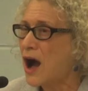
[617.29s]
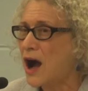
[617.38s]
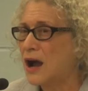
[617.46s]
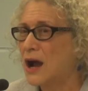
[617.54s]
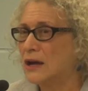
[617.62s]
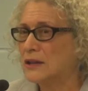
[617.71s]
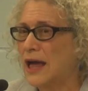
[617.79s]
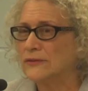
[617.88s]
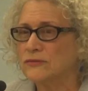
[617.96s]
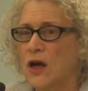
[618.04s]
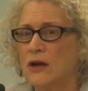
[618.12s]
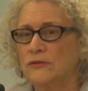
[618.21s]
our
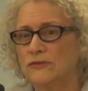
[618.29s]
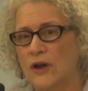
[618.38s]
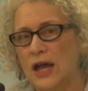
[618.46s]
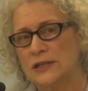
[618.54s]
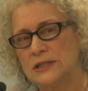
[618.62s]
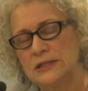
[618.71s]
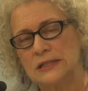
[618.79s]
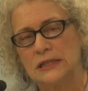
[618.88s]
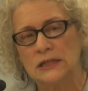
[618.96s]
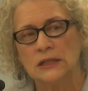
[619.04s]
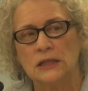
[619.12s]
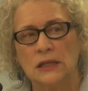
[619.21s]
lifelong friends
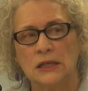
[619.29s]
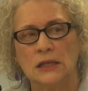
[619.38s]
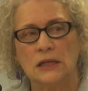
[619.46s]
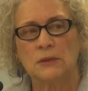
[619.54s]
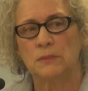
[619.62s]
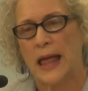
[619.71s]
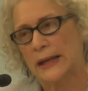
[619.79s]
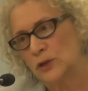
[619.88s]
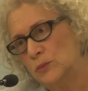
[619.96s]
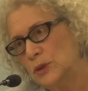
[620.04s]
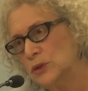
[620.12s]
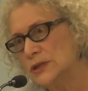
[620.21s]
in the
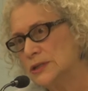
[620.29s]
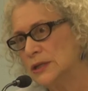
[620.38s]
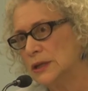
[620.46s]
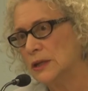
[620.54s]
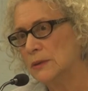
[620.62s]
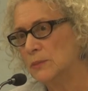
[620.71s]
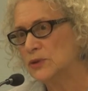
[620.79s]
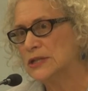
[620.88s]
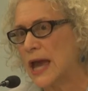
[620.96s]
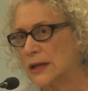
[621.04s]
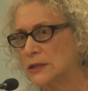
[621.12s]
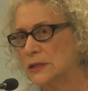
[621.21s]
Black community
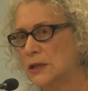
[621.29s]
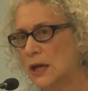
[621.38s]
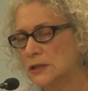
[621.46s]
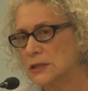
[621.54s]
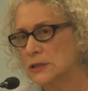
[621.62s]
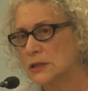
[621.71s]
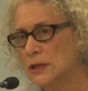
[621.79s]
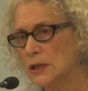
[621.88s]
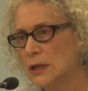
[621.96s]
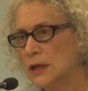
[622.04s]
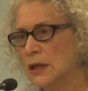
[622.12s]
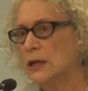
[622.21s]
protected us,
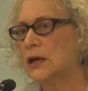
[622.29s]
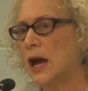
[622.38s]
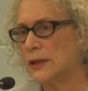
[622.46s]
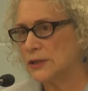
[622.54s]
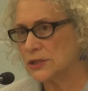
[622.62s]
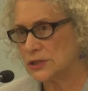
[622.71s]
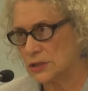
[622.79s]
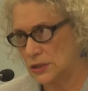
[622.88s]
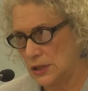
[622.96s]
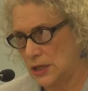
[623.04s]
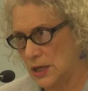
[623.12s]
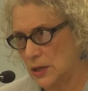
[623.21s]
got us to
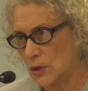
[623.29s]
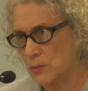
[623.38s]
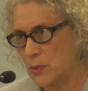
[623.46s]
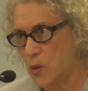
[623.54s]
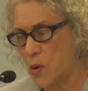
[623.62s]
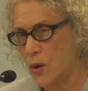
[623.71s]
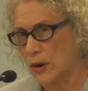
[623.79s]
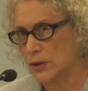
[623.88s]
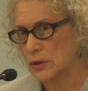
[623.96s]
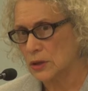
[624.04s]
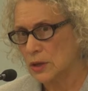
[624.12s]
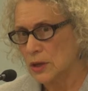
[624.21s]
the airport,
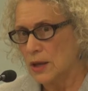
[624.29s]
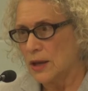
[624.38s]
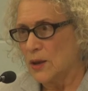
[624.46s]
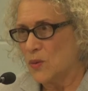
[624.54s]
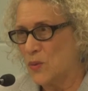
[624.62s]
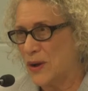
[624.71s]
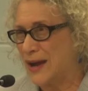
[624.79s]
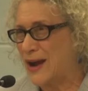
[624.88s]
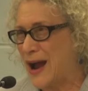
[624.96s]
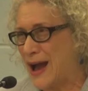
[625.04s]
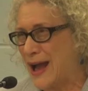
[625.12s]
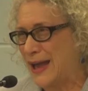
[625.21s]

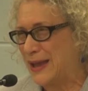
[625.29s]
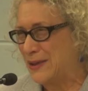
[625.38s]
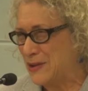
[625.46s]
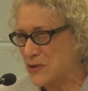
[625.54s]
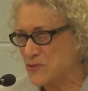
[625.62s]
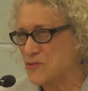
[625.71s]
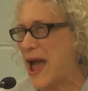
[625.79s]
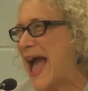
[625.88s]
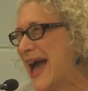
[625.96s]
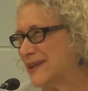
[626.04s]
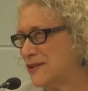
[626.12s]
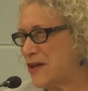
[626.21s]
where I
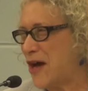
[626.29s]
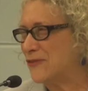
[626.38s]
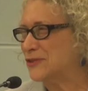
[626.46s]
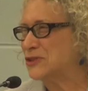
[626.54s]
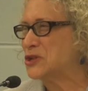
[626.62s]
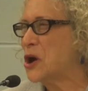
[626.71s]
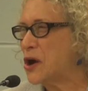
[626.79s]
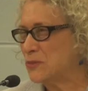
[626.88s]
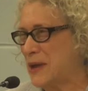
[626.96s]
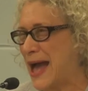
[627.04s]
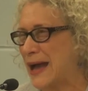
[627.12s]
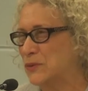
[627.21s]
ran on the
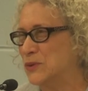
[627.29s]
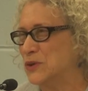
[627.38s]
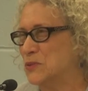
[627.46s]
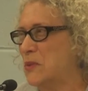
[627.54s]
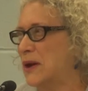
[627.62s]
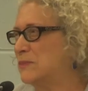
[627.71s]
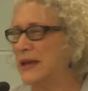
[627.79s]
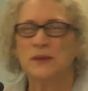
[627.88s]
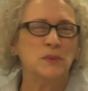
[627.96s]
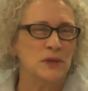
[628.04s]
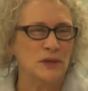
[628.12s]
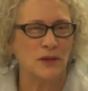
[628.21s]
tarmac with my
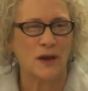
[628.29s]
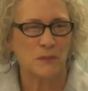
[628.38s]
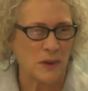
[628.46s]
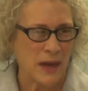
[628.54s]
baby